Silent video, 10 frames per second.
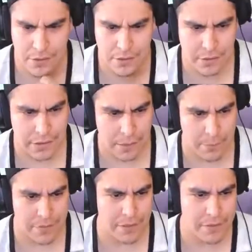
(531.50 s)
Could not
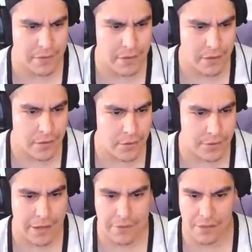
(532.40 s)
protect.
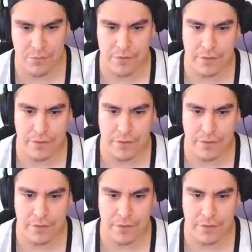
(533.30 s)
Don't have that move.